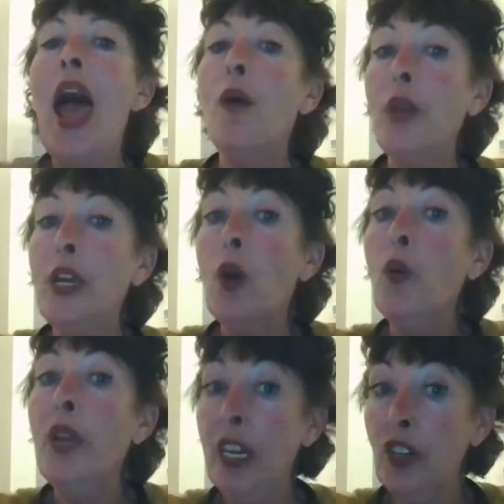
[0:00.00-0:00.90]
And we go,
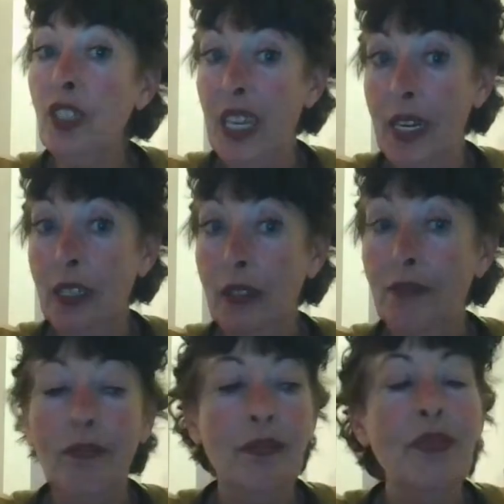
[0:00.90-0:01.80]
We understand.
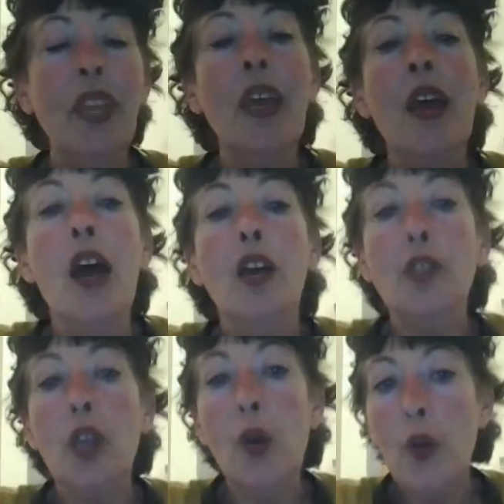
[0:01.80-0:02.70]

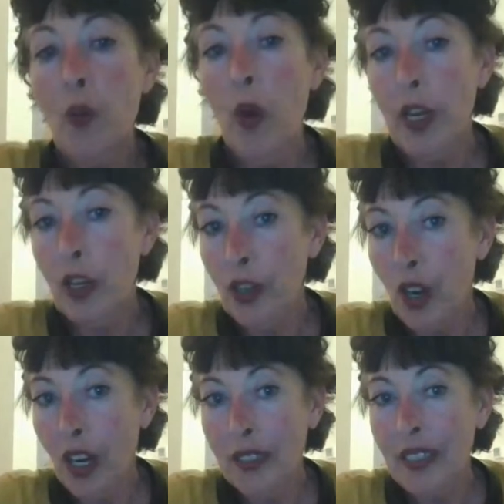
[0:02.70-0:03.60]
So we want your
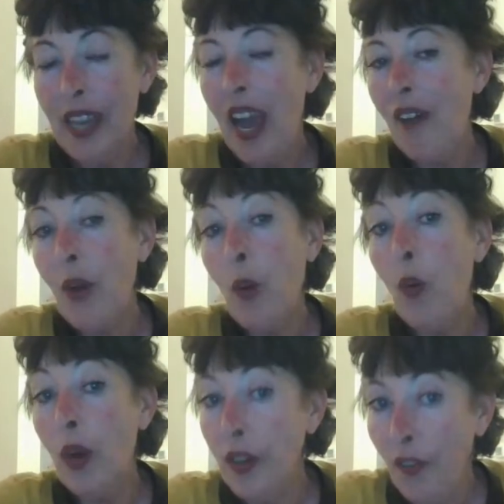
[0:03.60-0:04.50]
dogs to have a
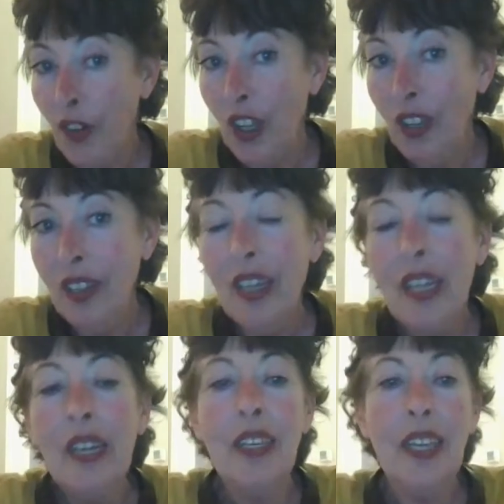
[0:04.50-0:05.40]
wonderful,
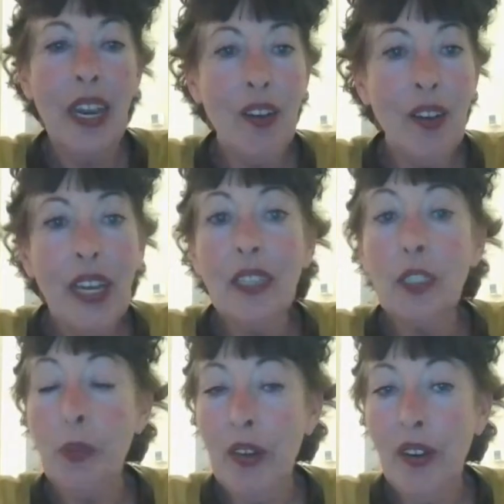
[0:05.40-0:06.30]
caring
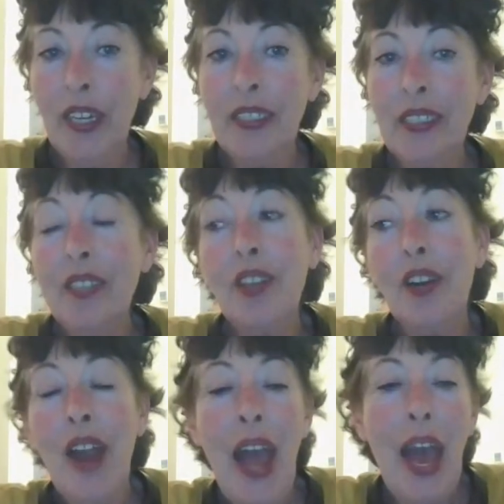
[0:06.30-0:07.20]
experience that
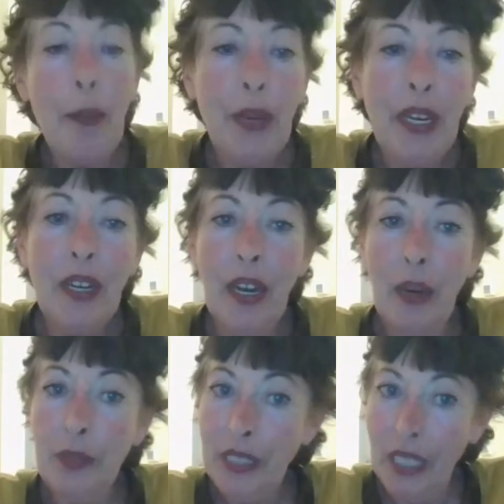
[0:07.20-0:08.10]
they're happy to
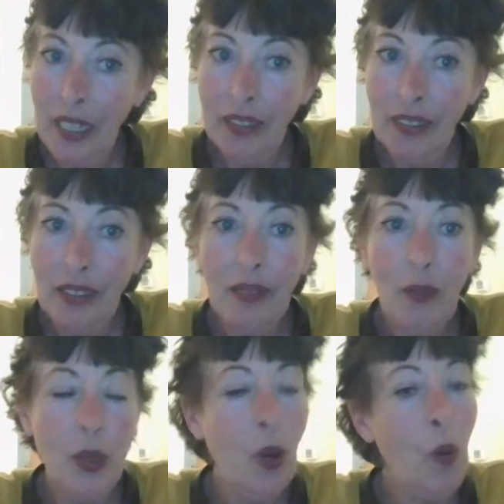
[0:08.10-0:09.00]
come see us.
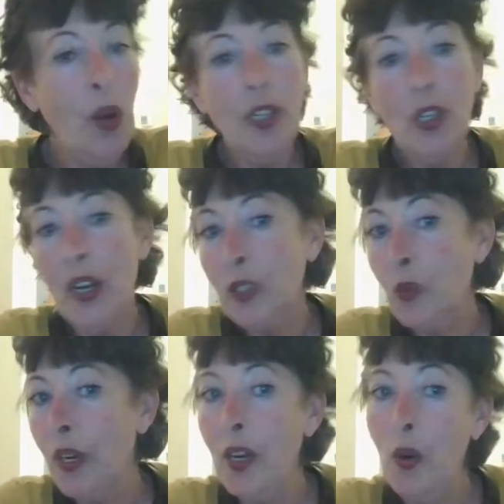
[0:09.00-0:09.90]
We don't want dogs
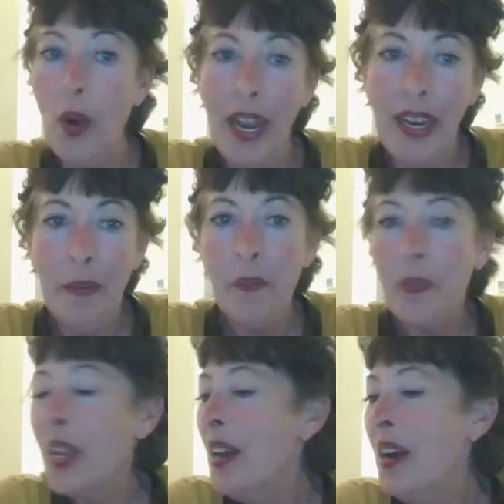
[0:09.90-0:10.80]
running away.
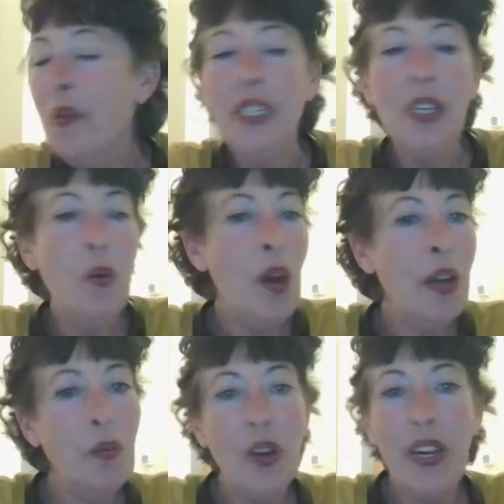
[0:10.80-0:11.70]
We don't
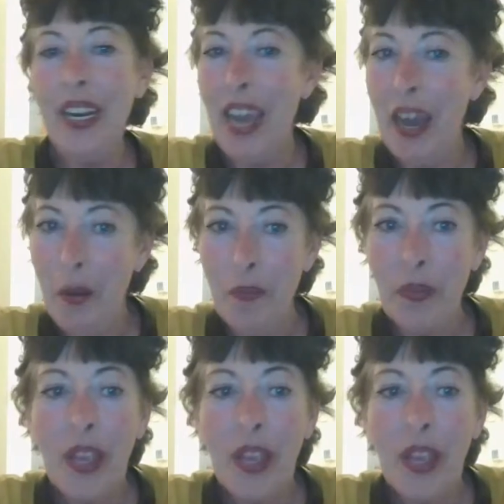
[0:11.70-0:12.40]
want them running out.